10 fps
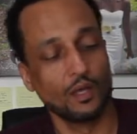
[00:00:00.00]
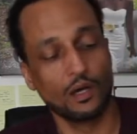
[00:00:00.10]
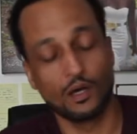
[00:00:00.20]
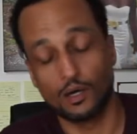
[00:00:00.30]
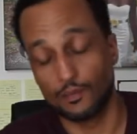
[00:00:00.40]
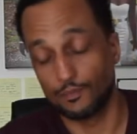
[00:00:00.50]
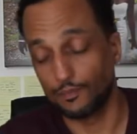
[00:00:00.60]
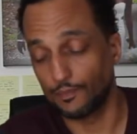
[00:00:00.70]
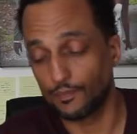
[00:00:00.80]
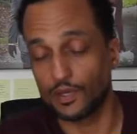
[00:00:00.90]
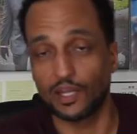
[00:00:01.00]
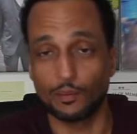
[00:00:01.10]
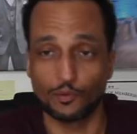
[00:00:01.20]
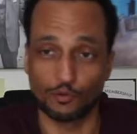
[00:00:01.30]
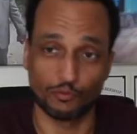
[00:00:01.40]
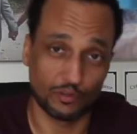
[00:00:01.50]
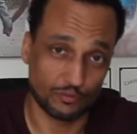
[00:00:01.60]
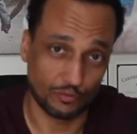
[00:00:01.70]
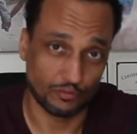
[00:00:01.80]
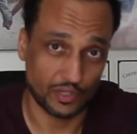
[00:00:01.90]
And I'm going to run
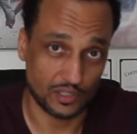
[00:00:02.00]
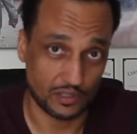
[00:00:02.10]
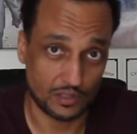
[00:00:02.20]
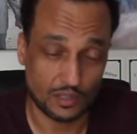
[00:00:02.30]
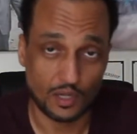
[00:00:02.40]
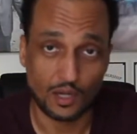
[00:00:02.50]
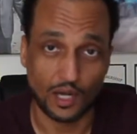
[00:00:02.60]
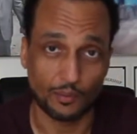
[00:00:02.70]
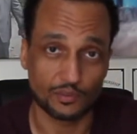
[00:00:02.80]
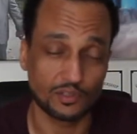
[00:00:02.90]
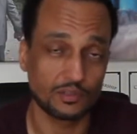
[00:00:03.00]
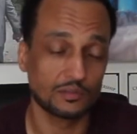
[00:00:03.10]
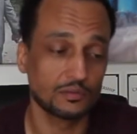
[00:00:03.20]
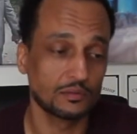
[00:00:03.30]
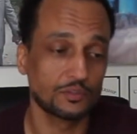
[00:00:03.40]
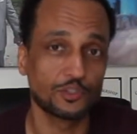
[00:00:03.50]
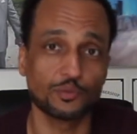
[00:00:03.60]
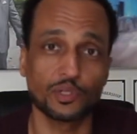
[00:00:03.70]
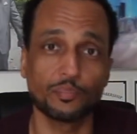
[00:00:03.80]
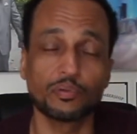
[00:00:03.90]
through the reasons. I was
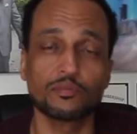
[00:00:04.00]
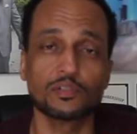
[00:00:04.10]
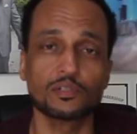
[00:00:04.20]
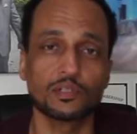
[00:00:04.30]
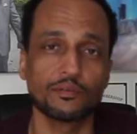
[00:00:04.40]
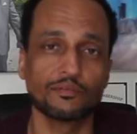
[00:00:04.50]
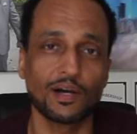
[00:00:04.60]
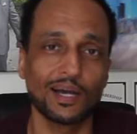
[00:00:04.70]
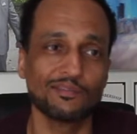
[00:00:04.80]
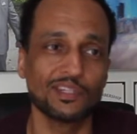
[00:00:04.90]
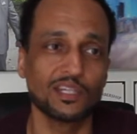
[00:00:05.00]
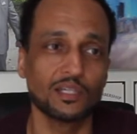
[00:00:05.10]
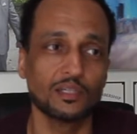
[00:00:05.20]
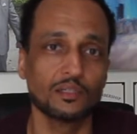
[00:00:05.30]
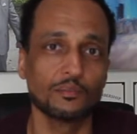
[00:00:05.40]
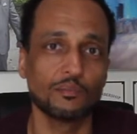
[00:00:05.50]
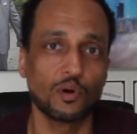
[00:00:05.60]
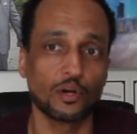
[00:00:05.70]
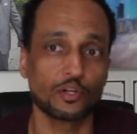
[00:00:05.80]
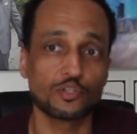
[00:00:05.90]
shooting previously a 5D
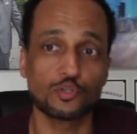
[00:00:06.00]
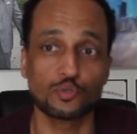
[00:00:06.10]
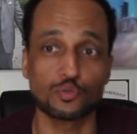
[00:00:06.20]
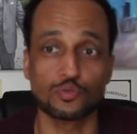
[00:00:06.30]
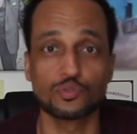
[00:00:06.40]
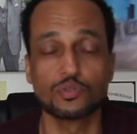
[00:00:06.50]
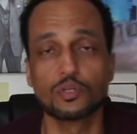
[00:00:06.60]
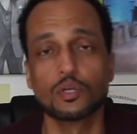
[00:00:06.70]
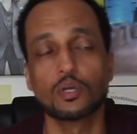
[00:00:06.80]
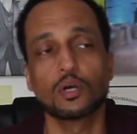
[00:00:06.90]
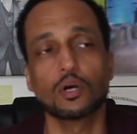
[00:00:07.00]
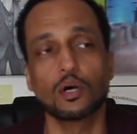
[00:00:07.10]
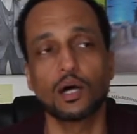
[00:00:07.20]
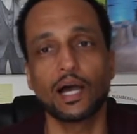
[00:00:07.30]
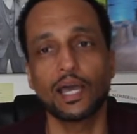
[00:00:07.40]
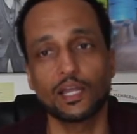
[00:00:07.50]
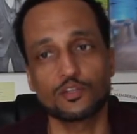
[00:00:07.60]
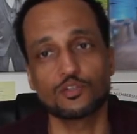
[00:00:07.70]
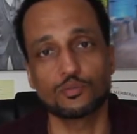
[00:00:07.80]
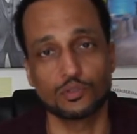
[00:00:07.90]
Mark IIs. I
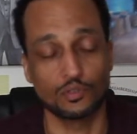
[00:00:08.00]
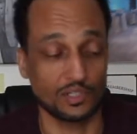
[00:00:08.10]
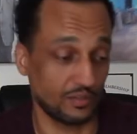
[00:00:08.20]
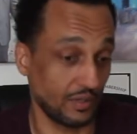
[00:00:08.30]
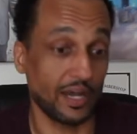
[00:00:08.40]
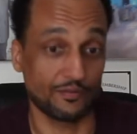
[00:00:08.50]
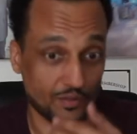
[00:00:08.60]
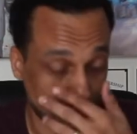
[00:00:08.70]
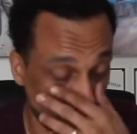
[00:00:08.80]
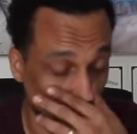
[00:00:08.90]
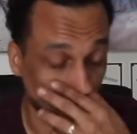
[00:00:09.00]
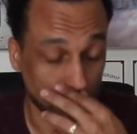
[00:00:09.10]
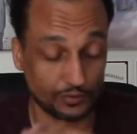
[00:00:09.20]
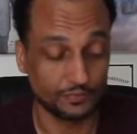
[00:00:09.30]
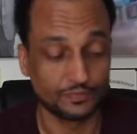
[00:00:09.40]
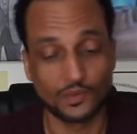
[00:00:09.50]
had 2 of those. I still have 2 of those.